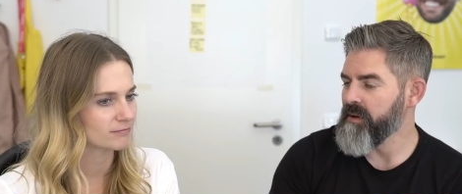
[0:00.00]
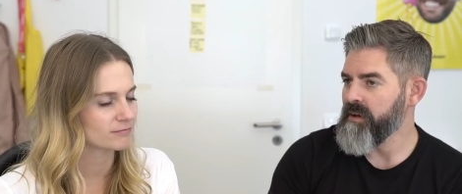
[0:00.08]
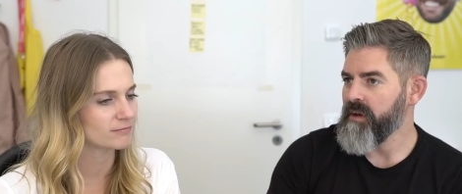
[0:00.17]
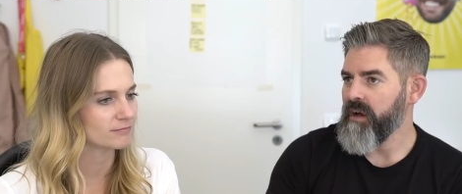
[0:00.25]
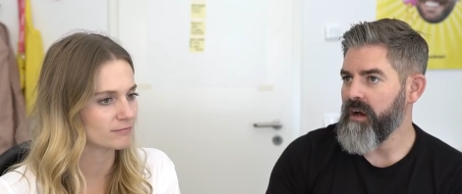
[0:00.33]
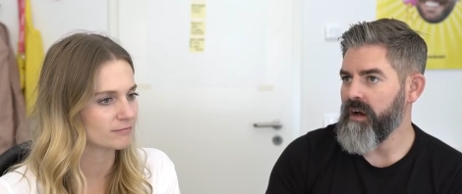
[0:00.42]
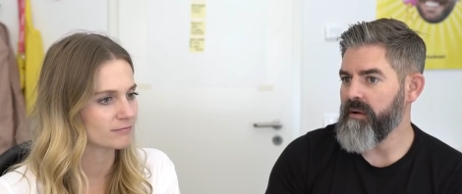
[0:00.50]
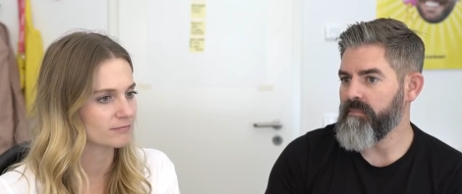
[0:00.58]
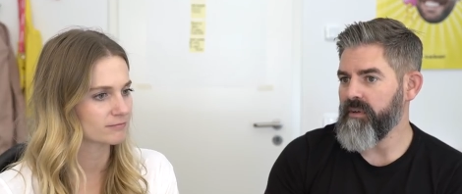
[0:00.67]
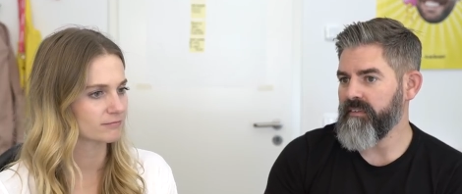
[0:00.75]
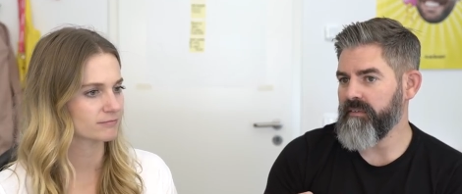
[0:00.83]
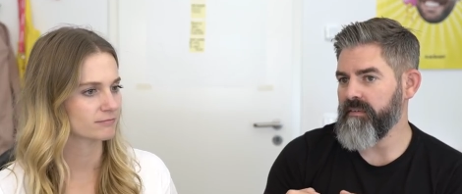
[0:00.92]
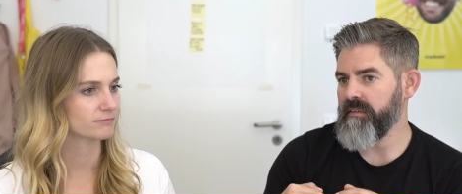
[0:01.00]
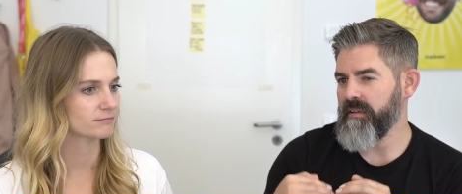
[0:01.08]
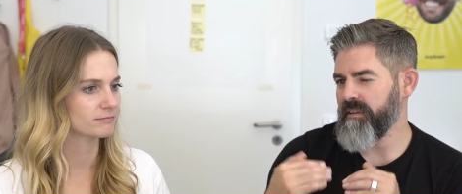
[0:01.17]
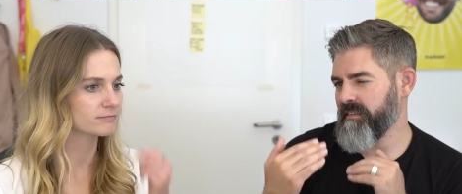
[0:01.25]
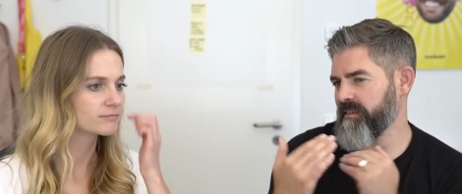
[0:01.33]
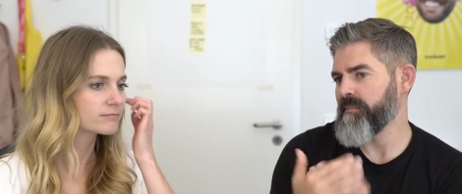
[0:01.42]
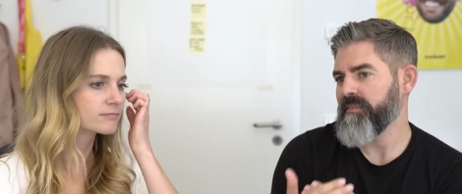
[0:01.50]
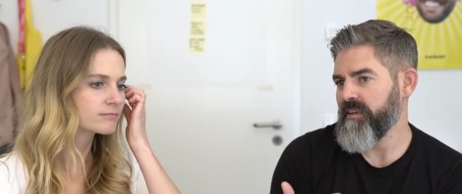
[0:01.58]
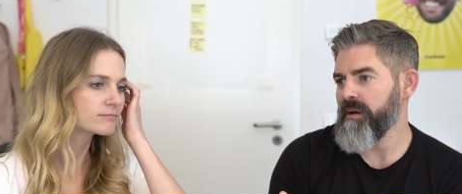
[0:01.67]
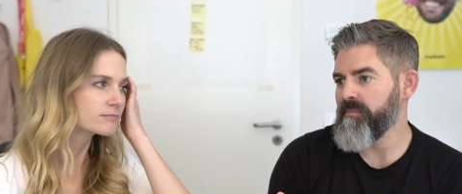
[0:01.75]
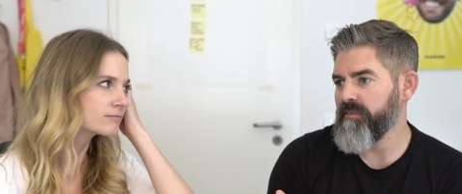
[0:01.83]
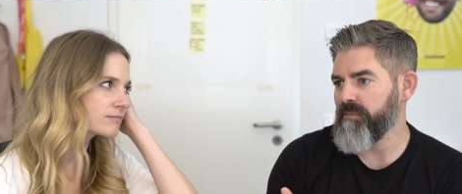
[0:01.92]
Speaker 1: Mm -hmm. um,
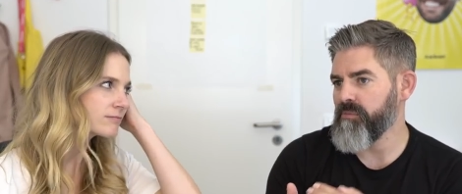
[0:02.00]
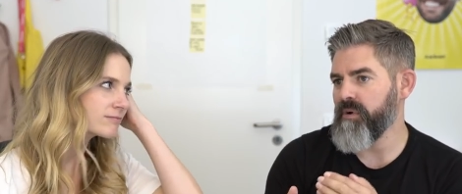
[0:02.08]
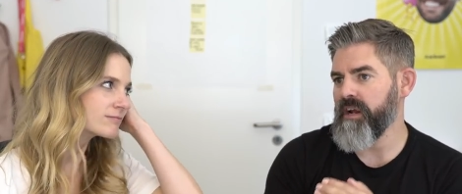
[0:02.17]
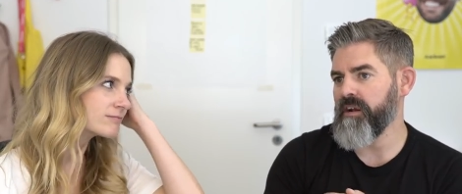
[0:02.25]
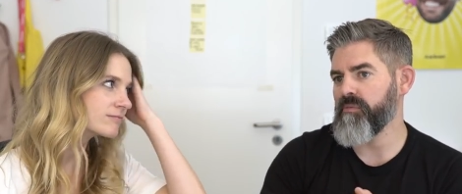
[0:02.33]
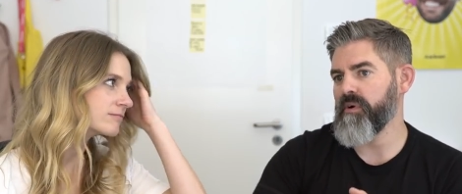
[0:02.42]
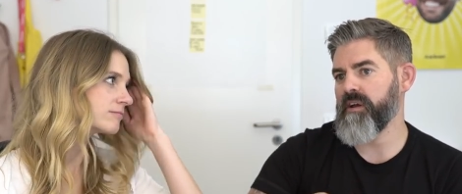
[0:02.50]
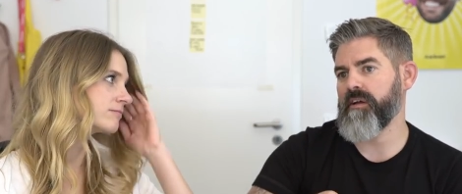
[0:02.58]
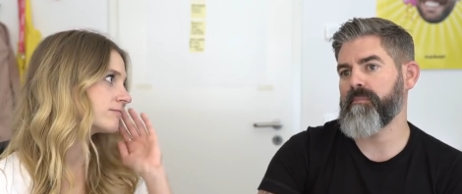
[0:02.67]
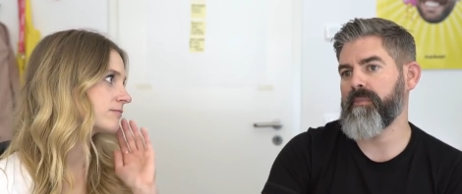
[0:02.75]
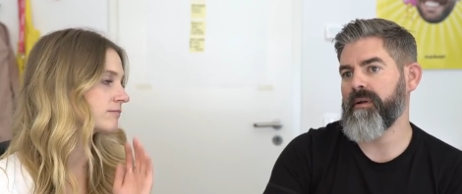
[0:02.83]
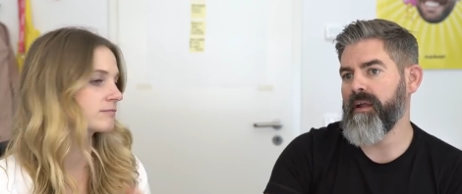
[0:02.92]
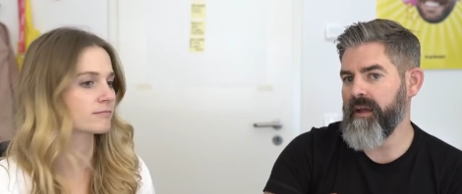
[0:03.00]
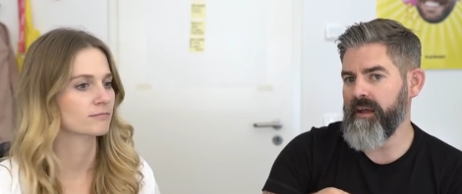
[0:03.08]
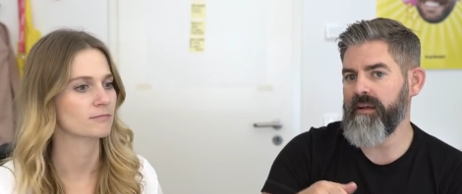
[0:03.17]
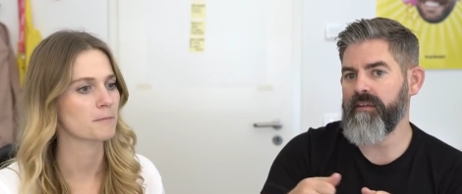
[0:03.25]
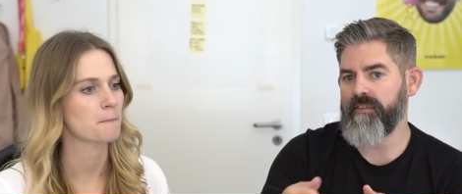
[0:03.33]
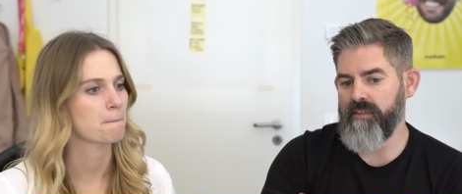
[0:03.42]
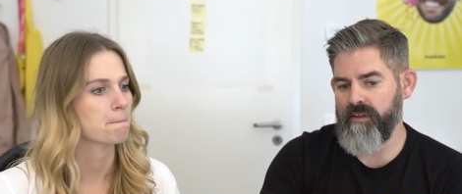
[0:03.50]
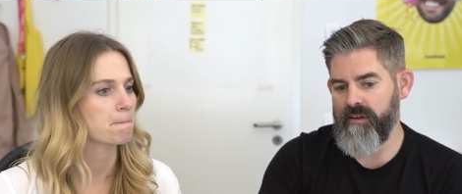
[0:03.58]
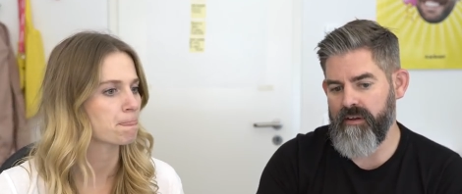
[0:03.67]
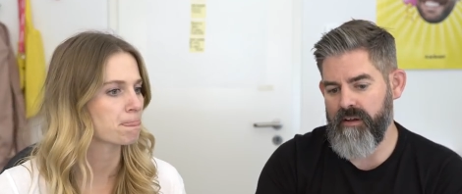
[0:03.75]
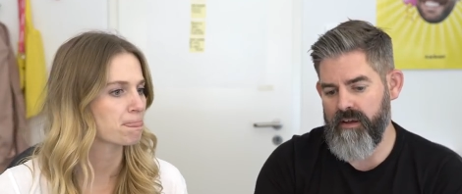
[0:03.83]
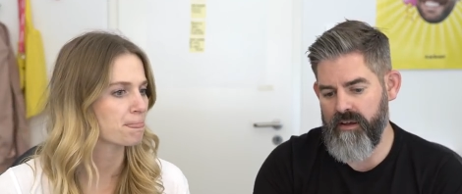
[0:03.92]
sometimes when we're kind of playing the
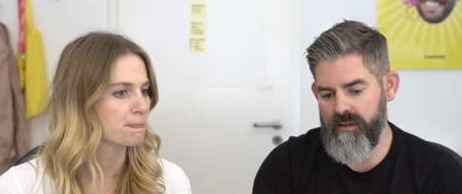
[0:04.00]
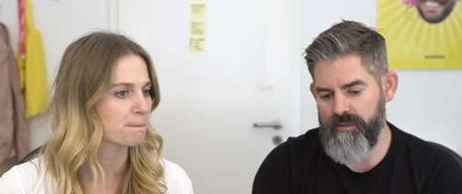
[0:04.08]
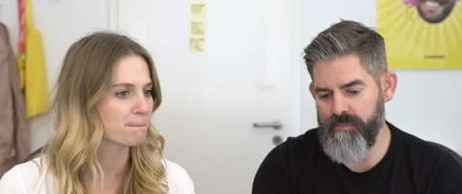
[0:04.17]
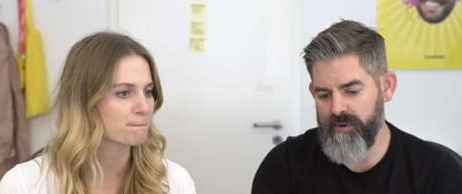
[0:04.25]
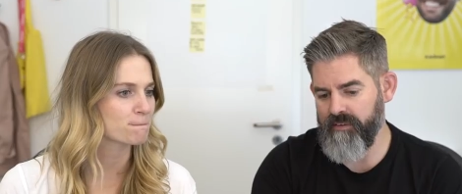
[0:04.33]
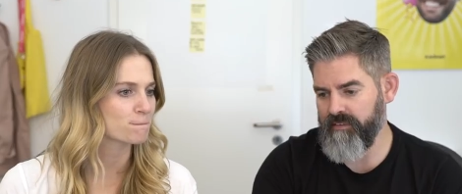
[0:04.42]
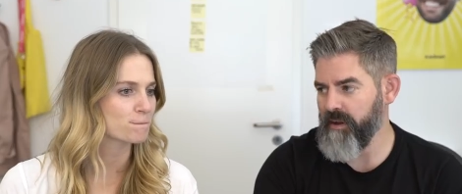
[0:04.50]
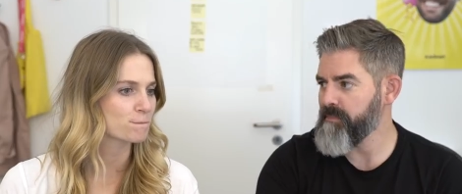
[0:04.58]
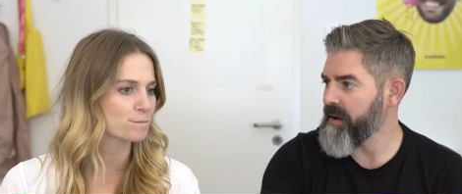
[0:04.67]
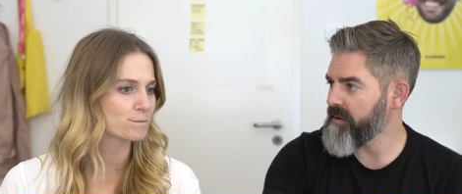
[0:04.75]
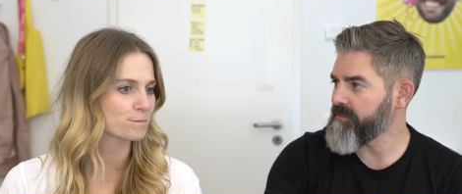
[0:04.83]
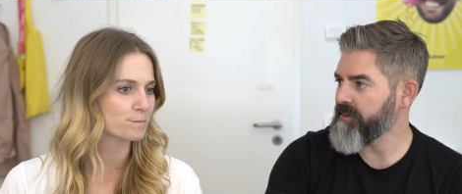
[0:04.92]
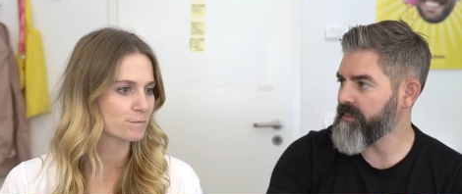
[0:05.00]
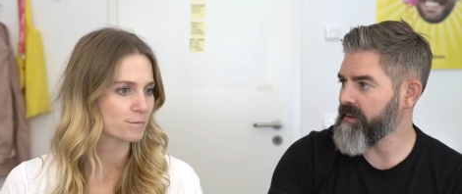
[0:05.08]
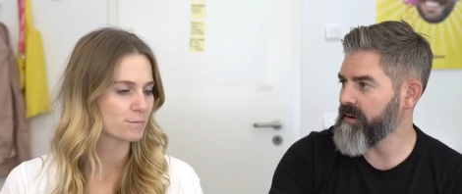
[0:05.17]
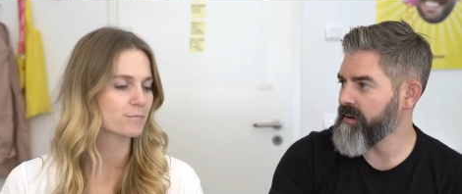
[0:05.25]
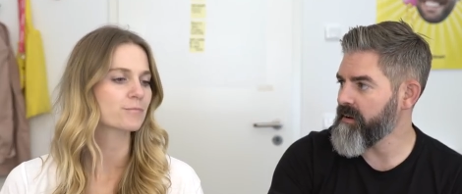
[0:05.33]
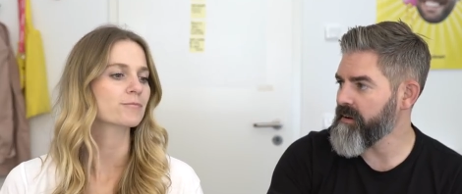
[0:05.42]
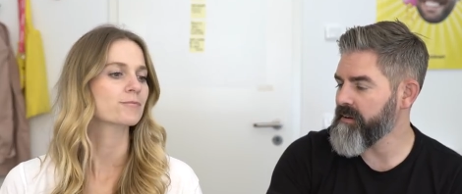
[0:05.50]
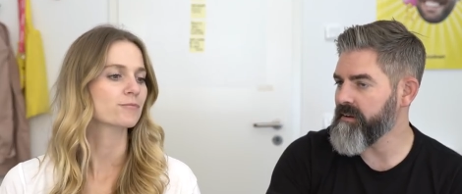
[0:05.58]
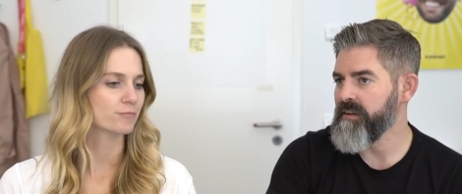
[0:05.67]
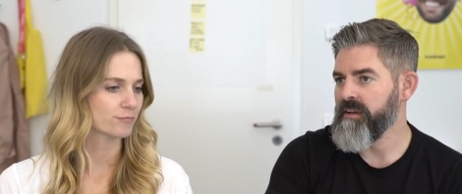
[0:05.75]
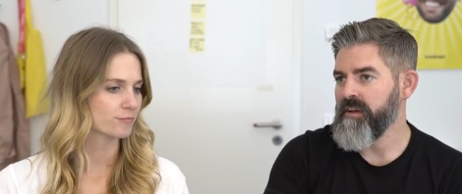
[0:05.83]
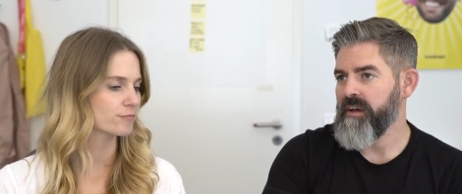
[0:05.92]
uh, the prototype back in front of the client,